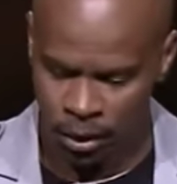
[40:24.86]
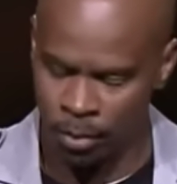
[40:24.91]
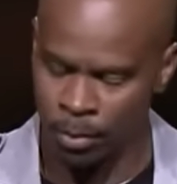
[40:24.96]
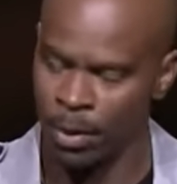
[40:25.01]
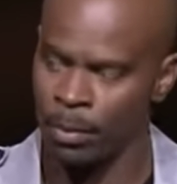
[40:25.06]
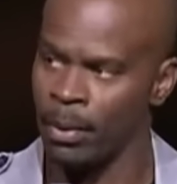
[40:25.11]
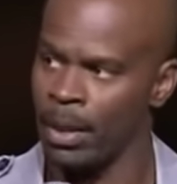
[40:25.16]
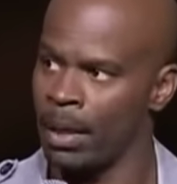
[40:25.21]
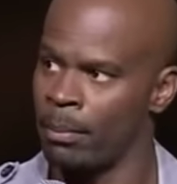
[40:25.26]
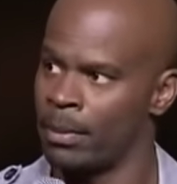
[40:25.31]
you
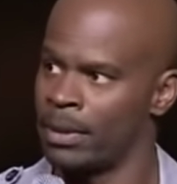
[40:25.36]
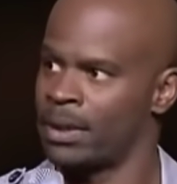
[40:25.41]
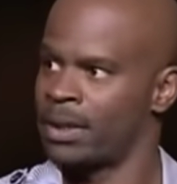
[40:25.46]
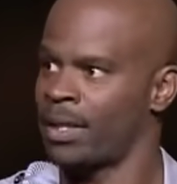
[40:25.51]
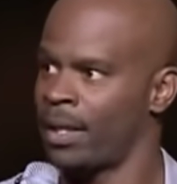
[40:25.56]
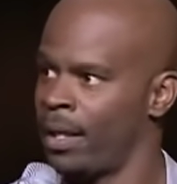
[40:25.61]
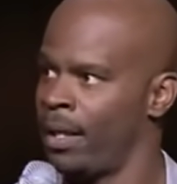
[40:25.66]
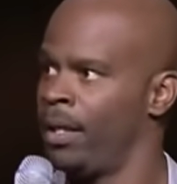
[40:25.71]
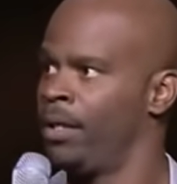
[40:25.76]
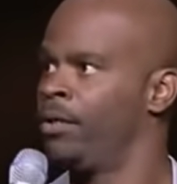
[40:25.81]
remember that
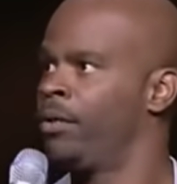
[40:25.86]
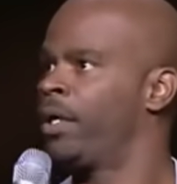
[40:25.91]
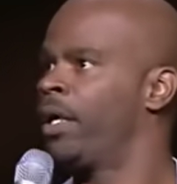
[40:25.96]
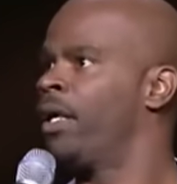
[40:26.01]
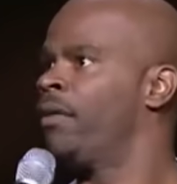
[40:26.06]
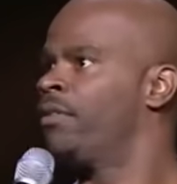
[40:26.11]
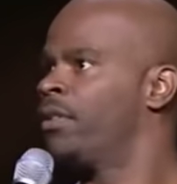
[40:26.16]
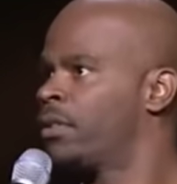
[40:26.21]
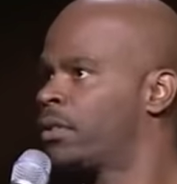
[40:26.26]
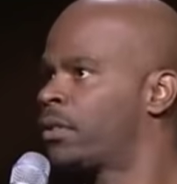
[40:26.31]
Messiah you
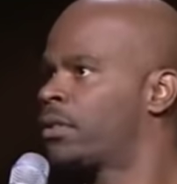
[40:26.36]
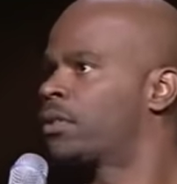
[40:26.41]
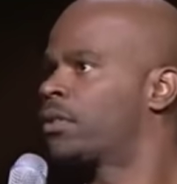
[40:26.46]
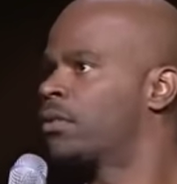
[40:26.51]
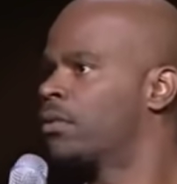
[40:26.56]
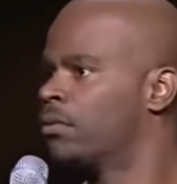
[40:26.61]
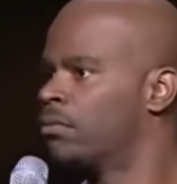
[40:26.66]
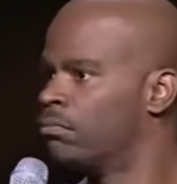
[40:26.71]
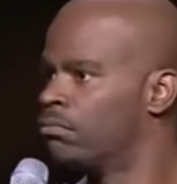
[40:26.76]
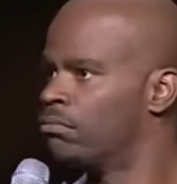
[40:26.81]
gave
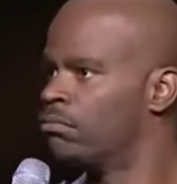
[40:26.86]
us?